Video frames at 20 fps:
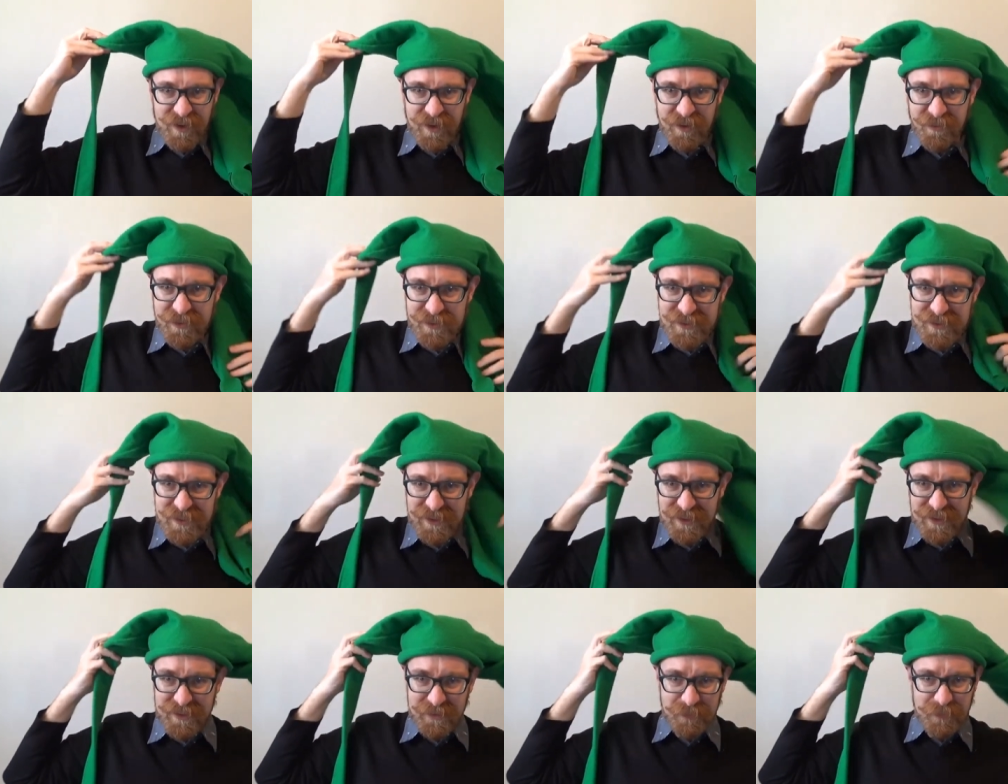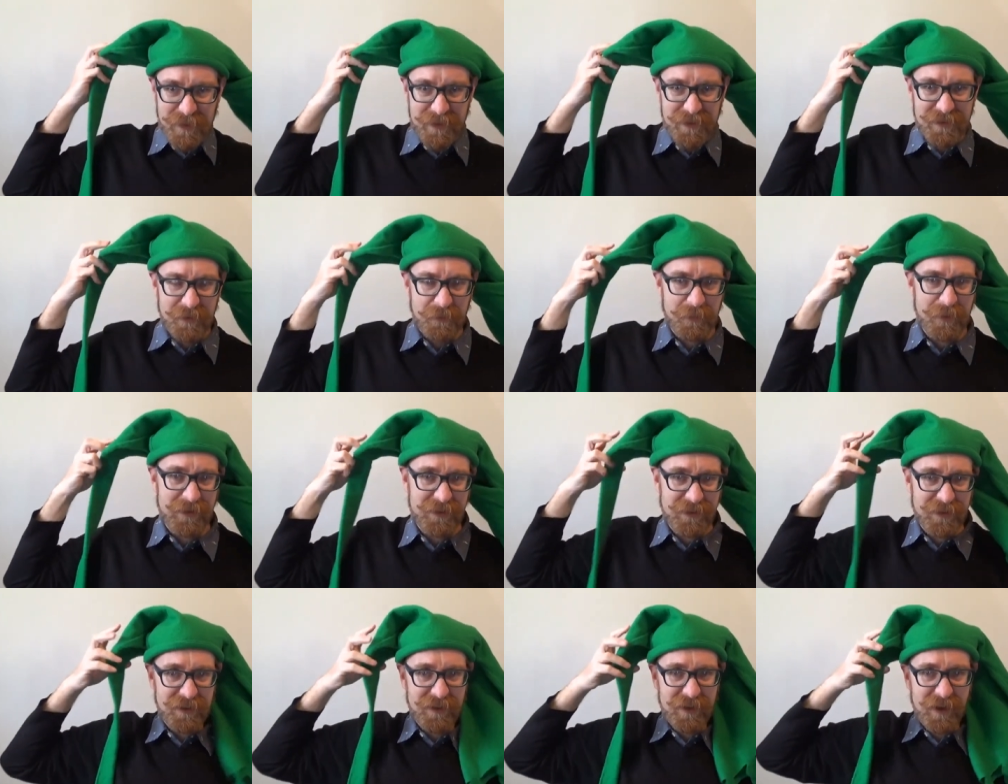And we see this being
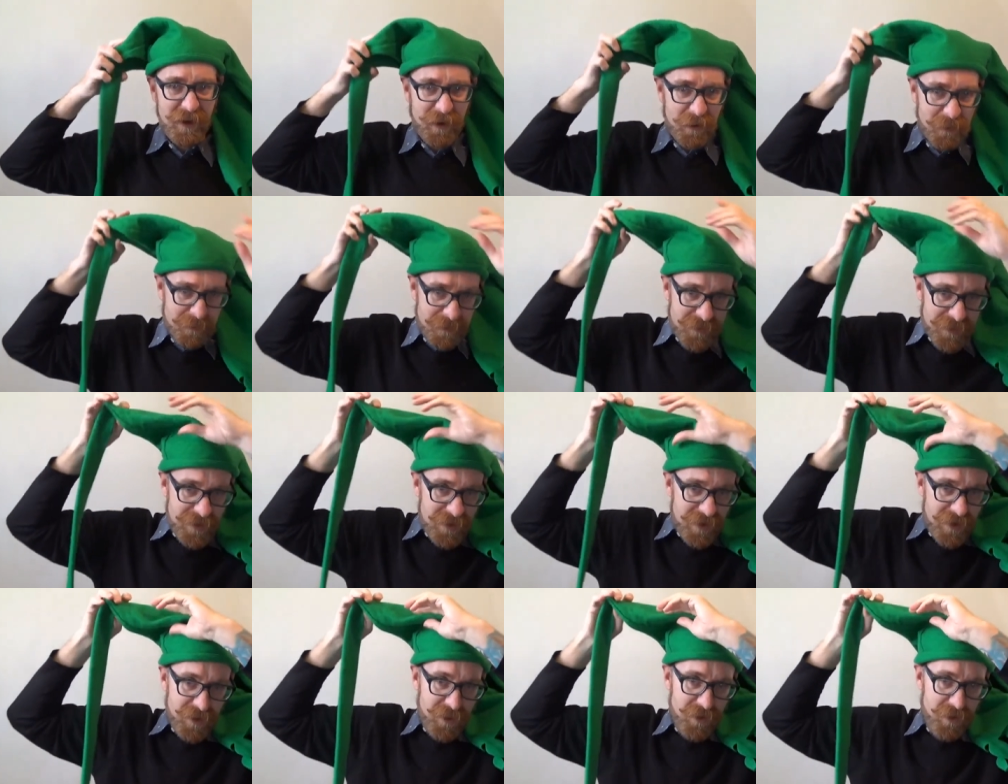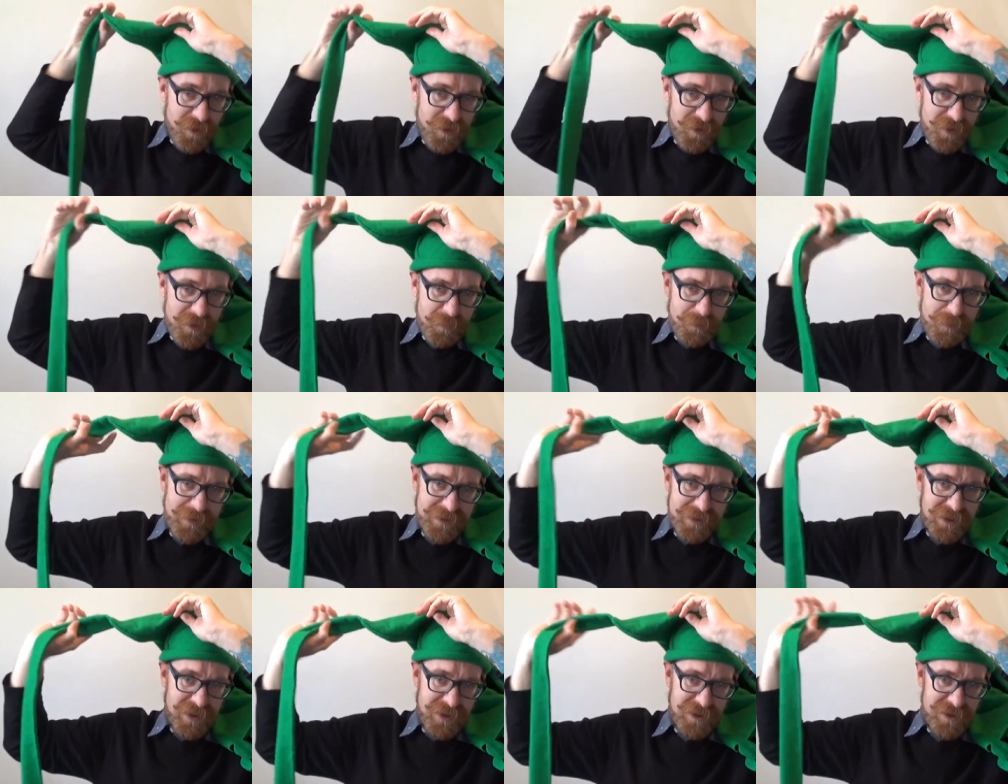depicted. Now, a lot of the
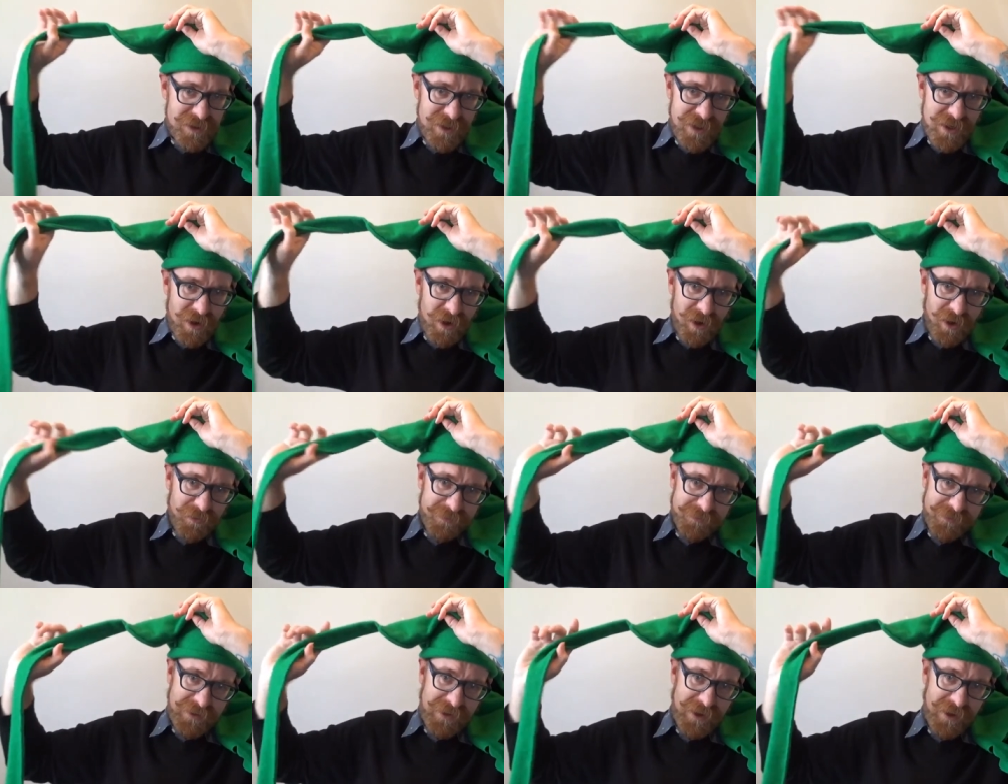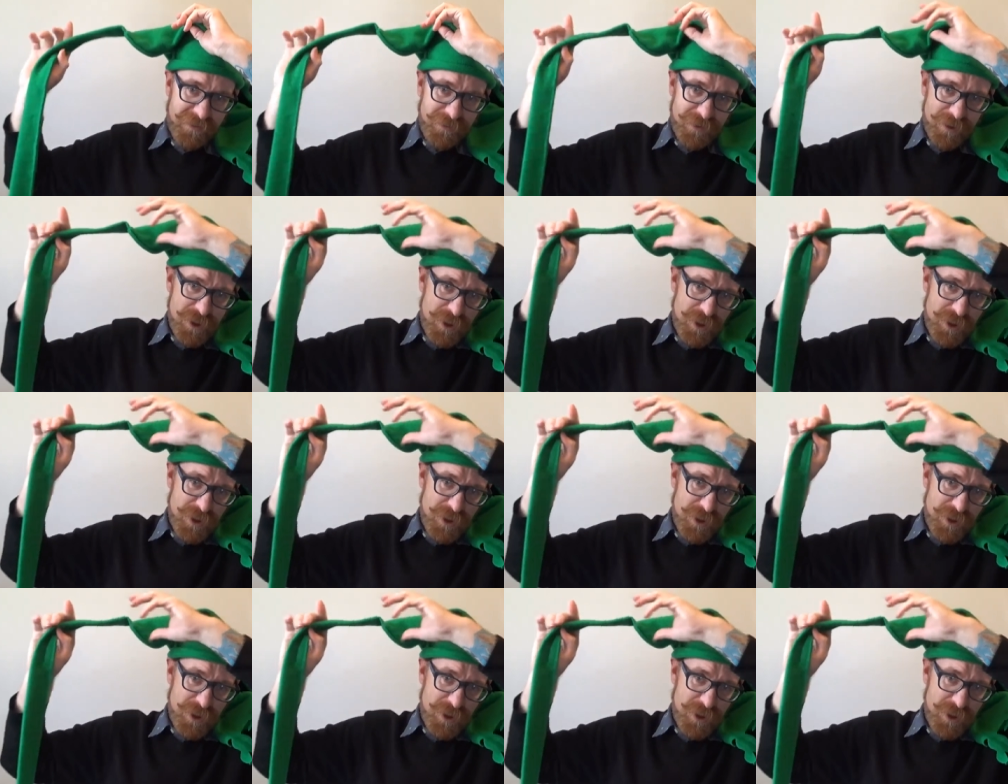depictions often have a